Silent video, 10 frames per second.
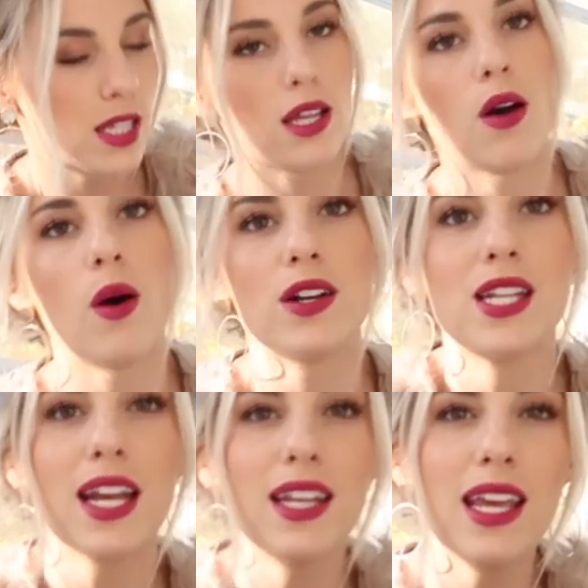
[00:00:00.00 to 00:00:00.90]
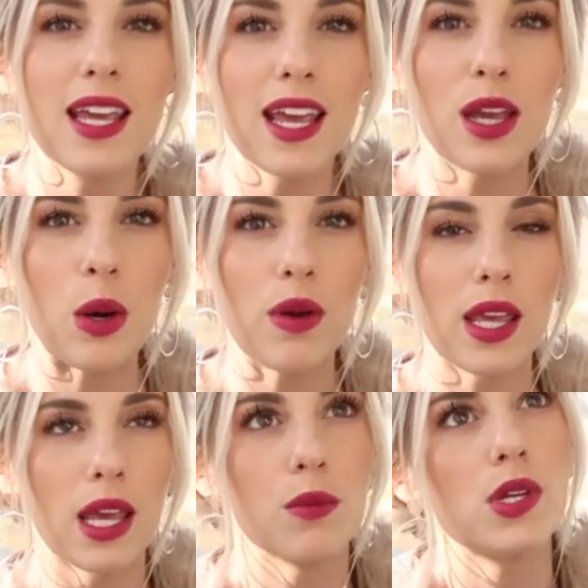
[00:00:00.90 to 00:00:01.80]
So our technique in
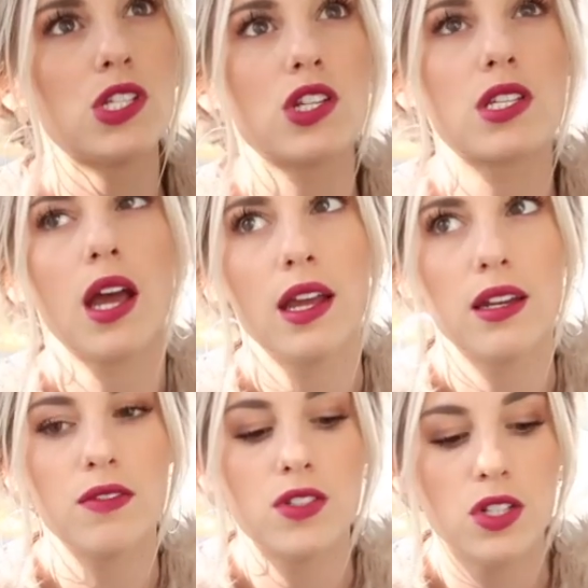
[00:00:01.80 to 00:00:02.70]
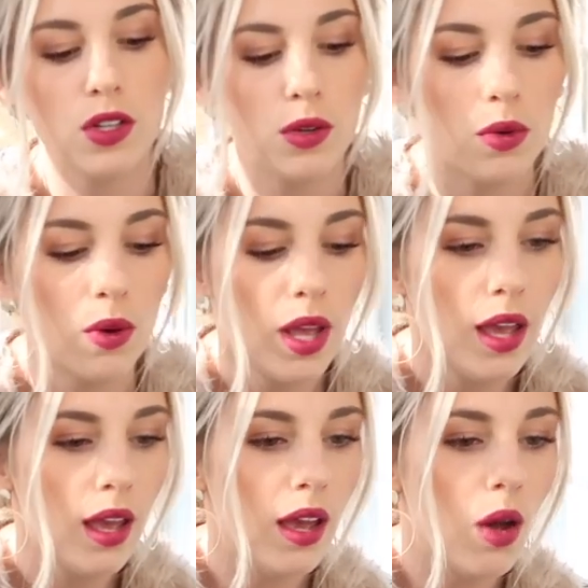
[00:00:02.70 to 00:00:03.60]
going in was just kind of to,
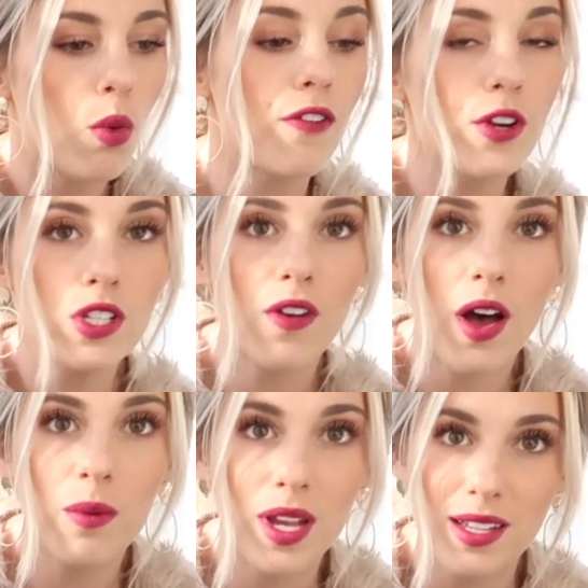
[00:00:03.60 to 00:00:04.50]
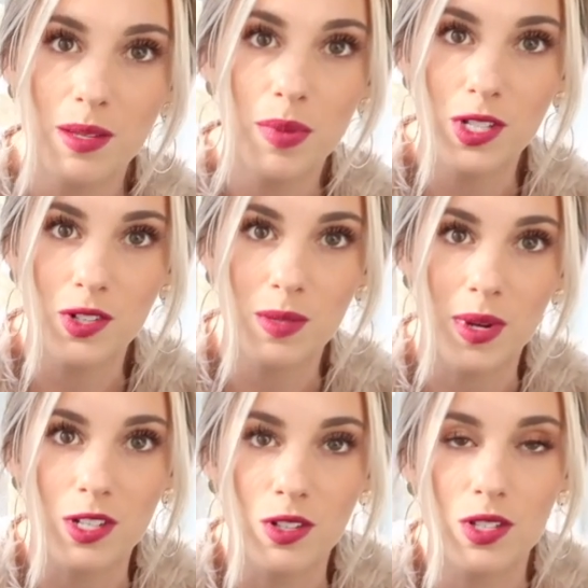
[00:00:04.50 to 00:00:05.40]
well, first of all, we got some Pinterest
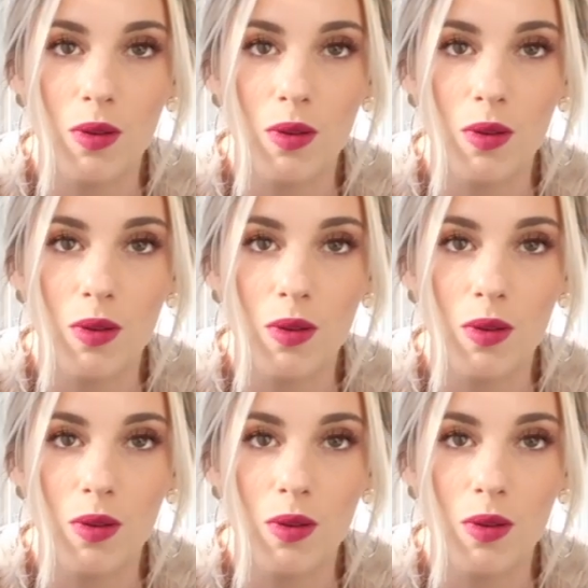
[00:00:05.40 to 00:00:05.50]
pictures.